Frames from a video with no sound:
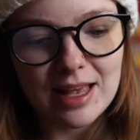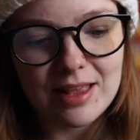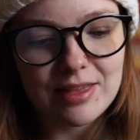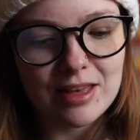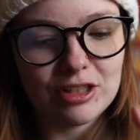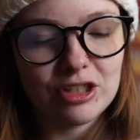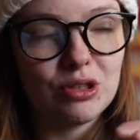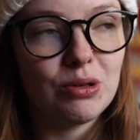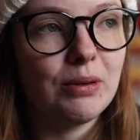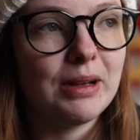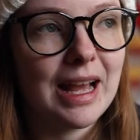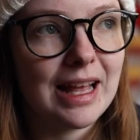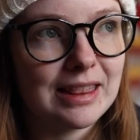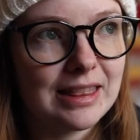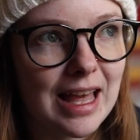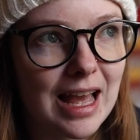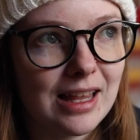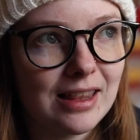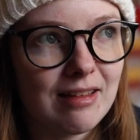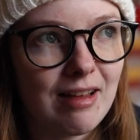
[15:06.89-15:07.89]
and then you
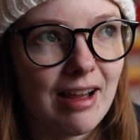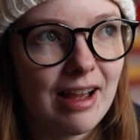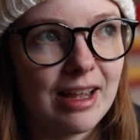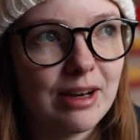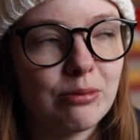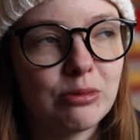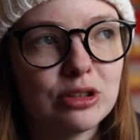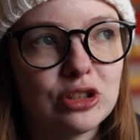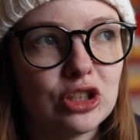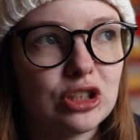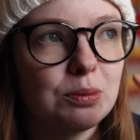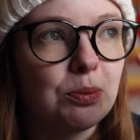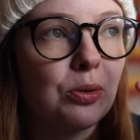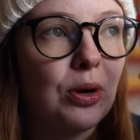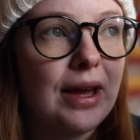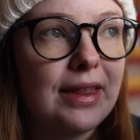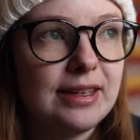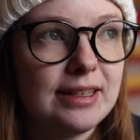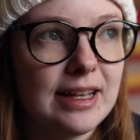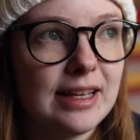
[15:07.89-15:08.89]
get that line was just
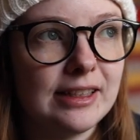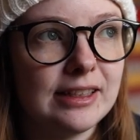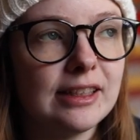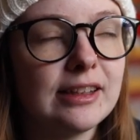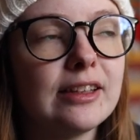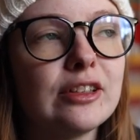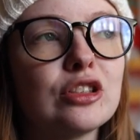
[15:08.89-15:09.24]
breathtaking.